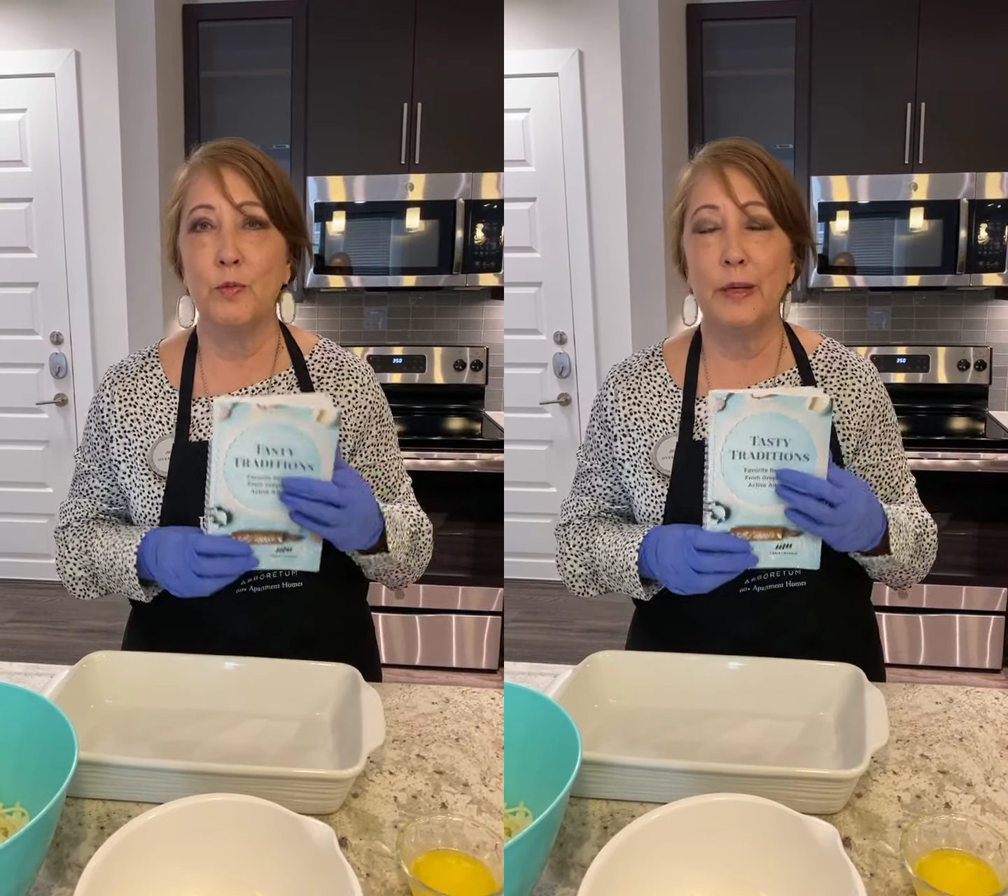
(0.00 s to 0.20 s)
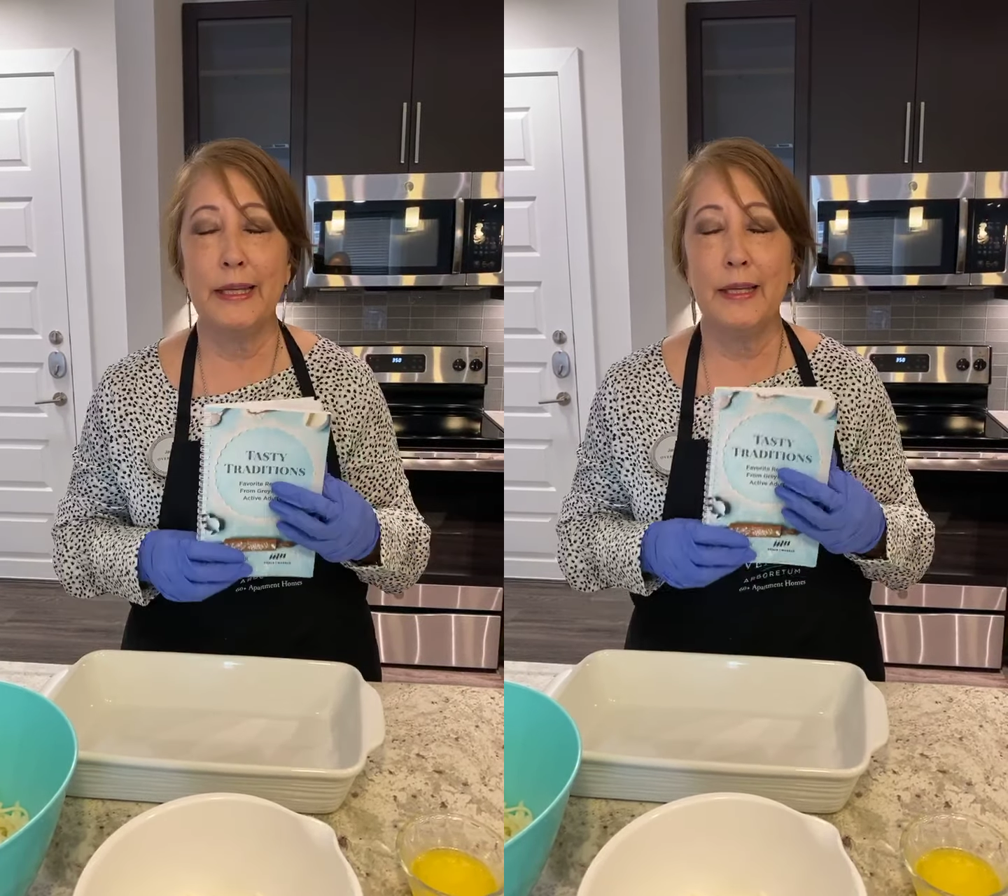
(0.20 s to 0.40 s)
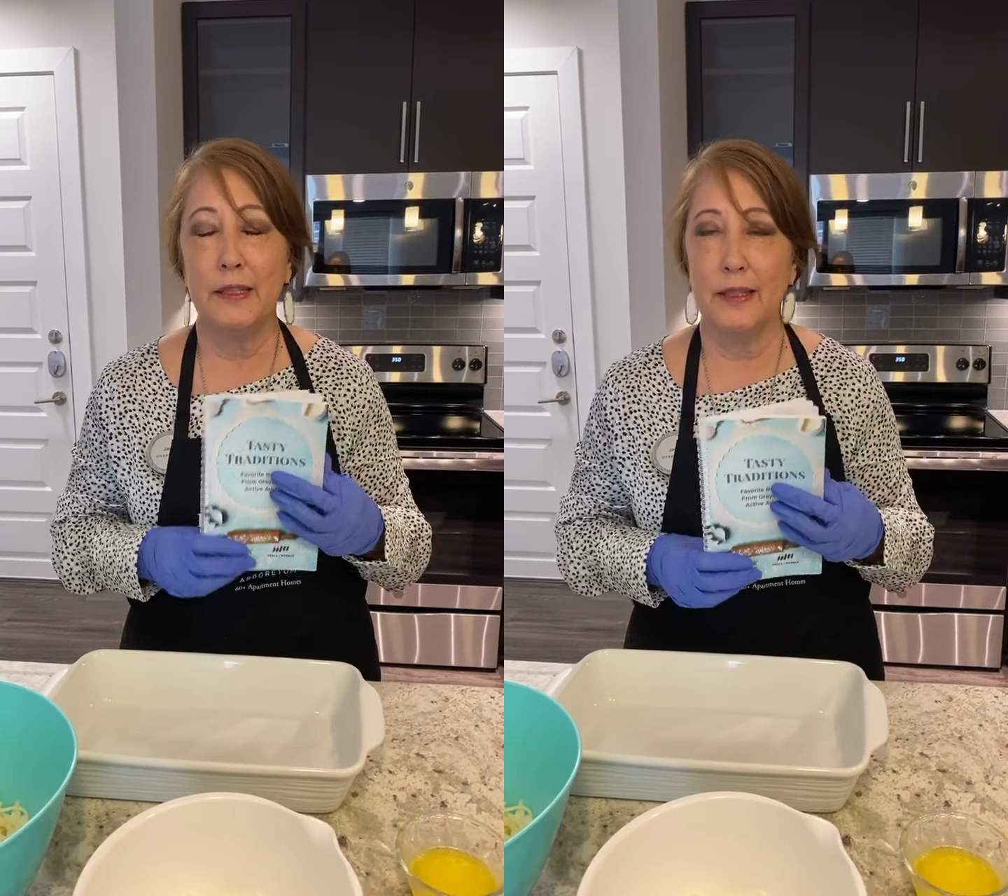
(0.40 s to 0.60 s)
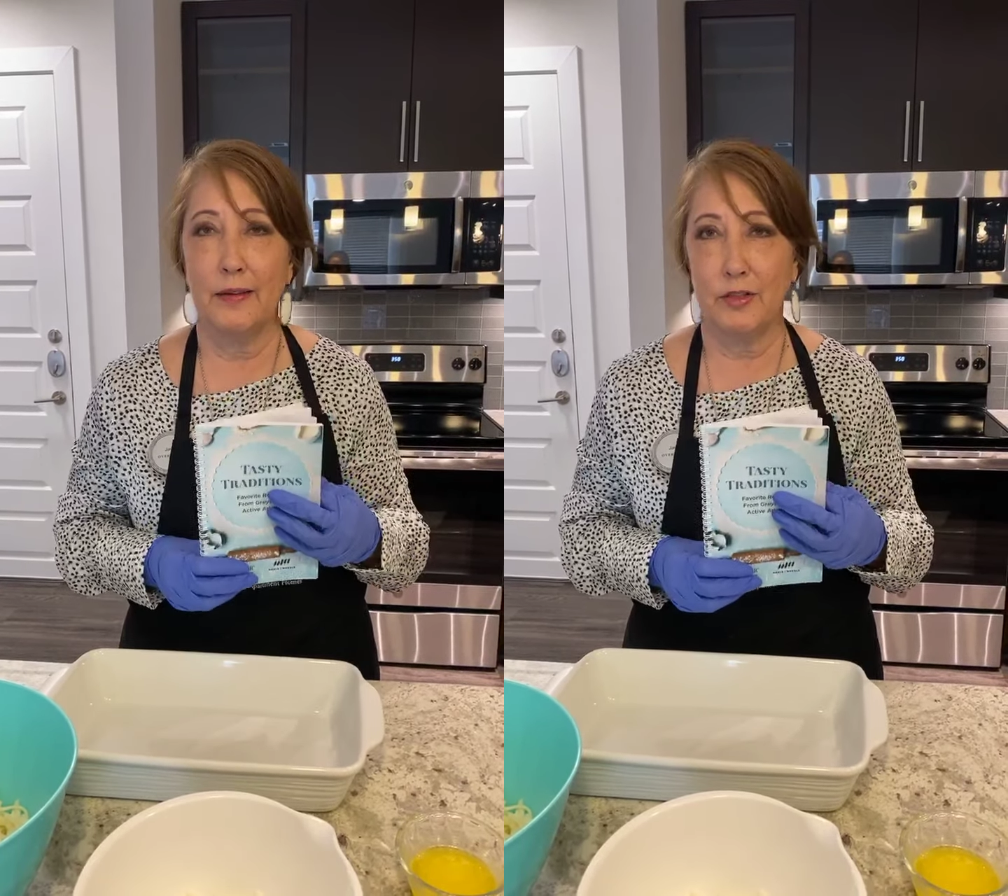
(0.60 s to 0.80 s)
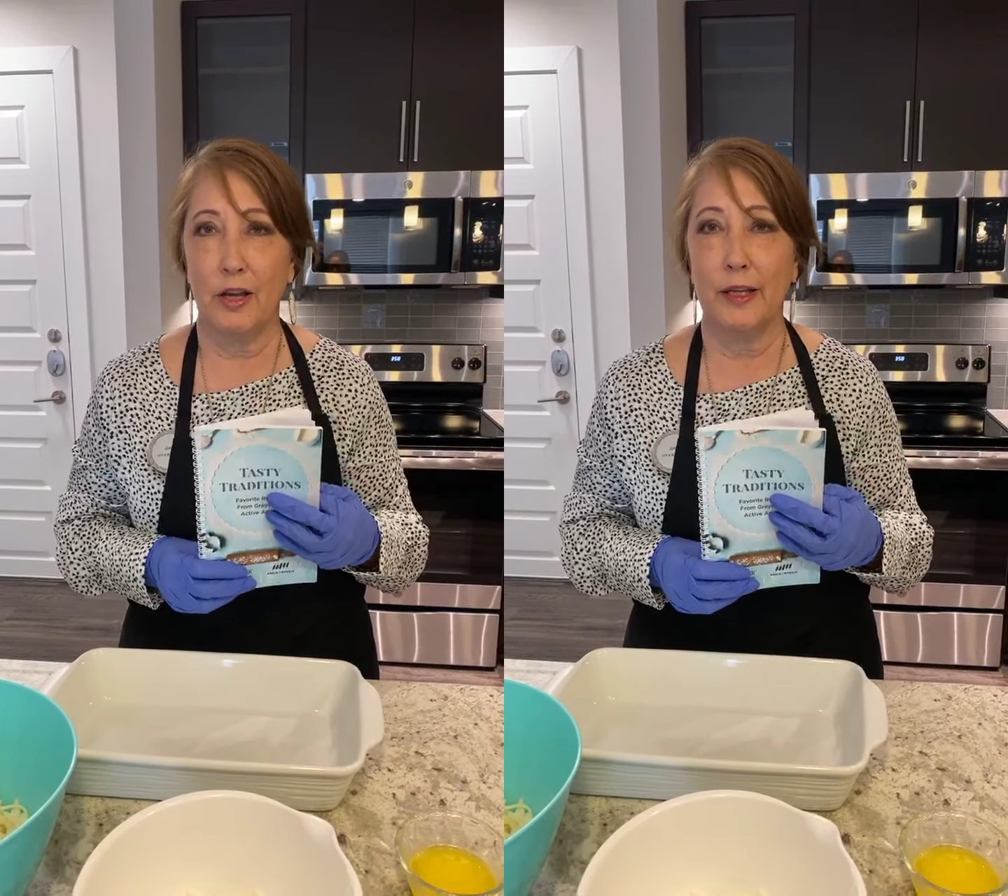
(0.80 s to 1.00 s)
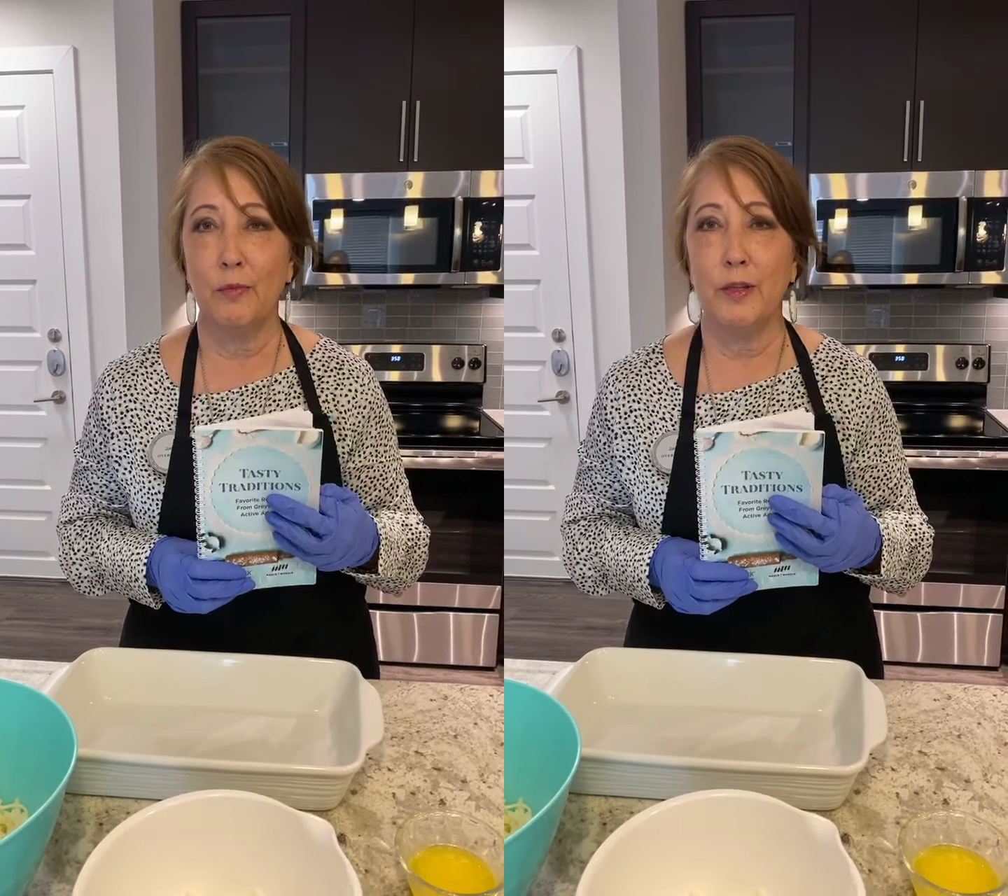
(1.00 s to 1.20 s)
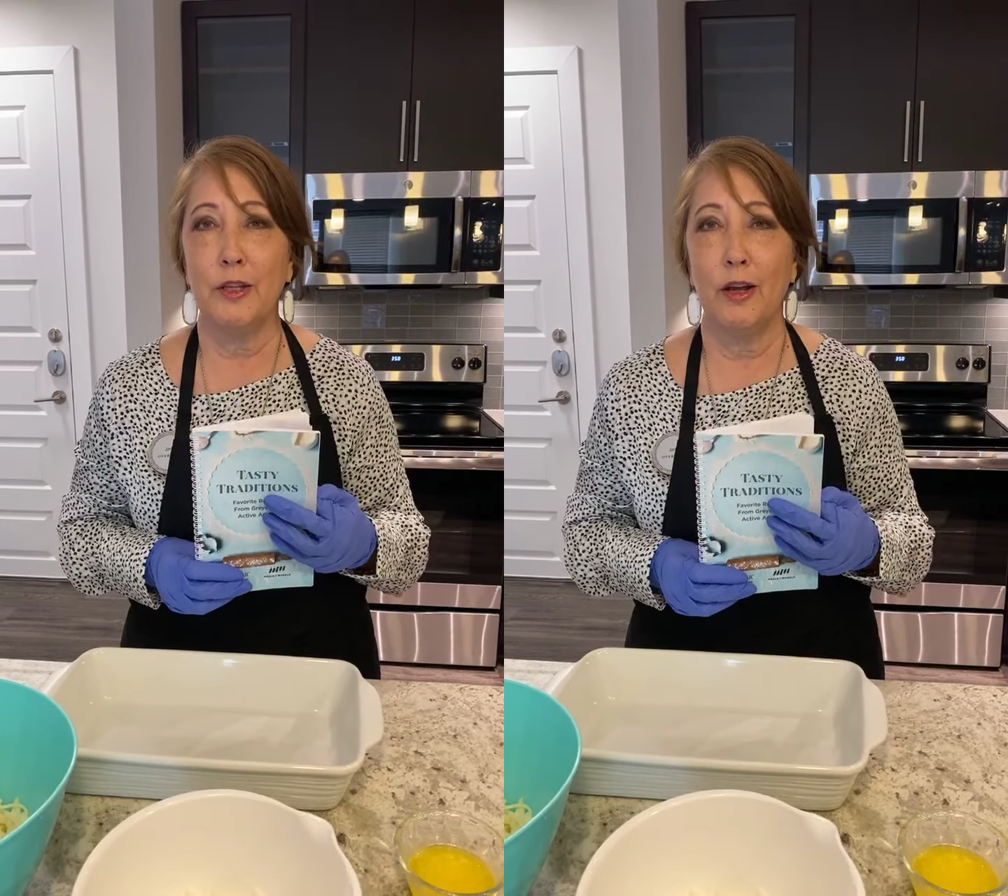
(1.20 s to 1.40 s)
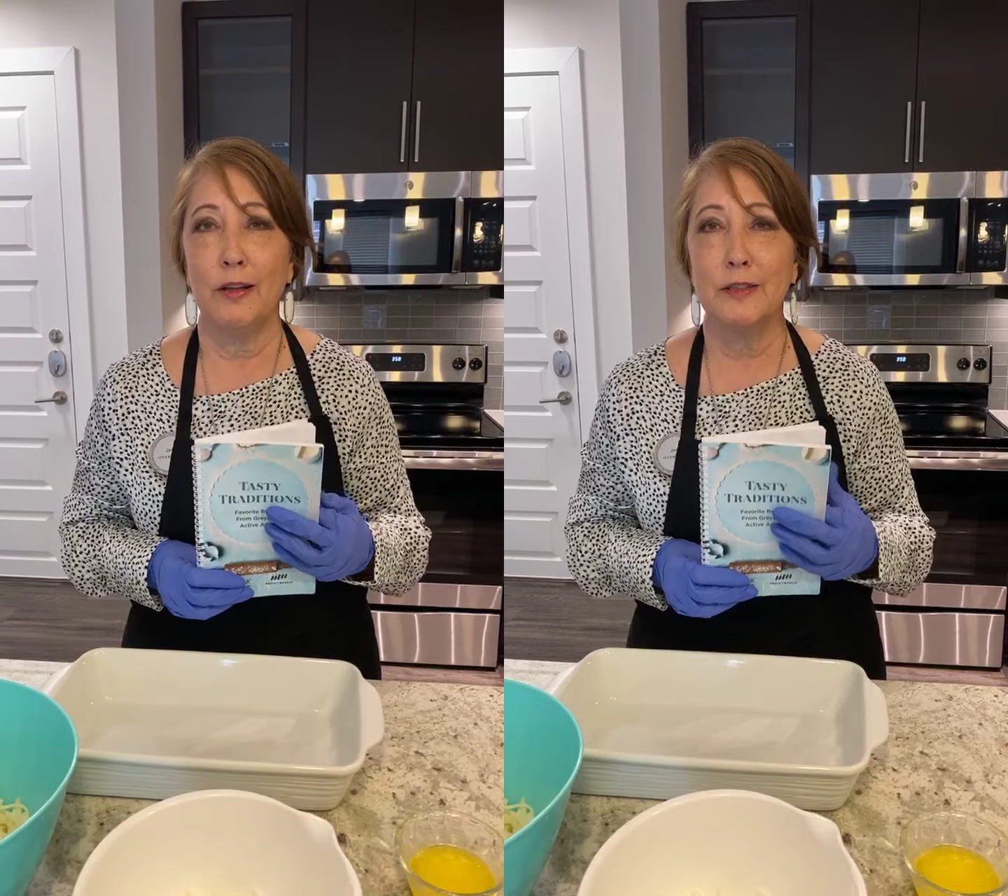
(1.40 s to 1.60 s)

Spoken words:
We love talking with y'all,